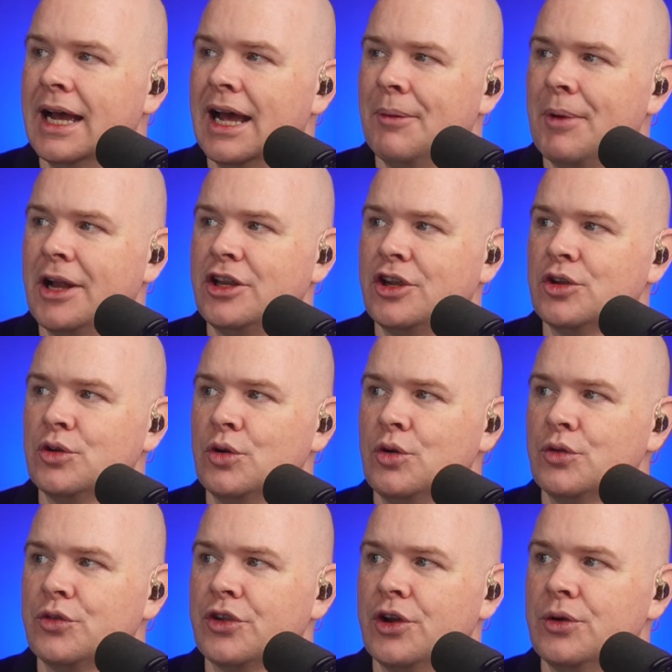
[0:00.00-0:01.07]
And you can
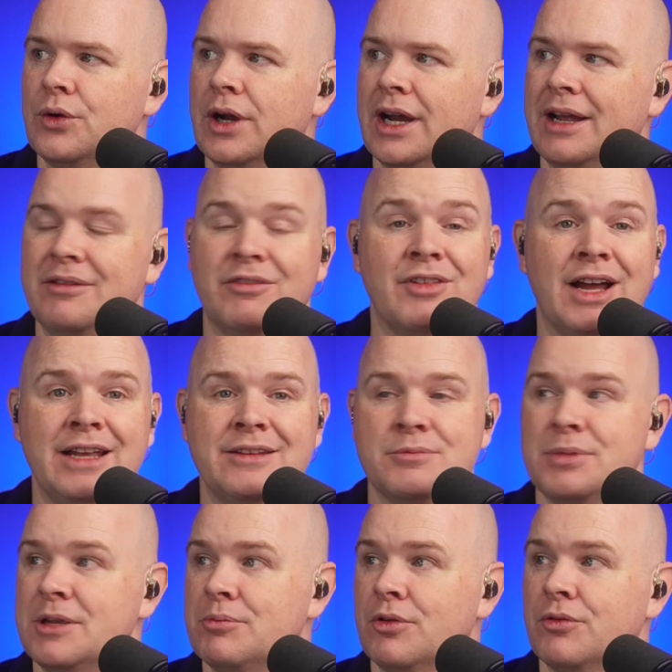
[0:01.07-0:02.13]
also
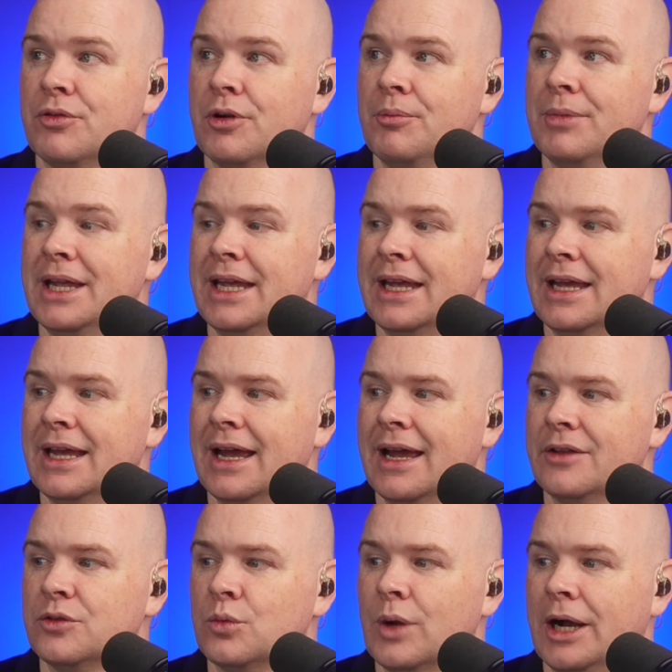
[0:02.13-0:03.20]
invite people from here
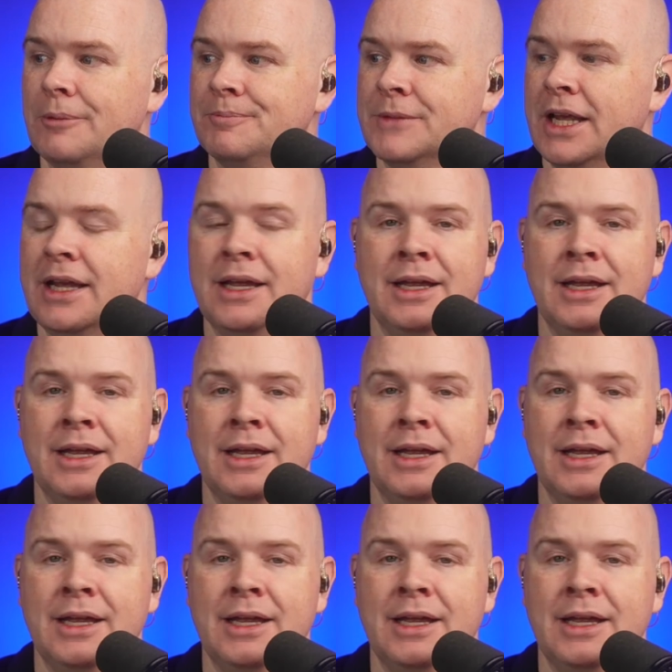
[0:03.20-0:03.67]
as well.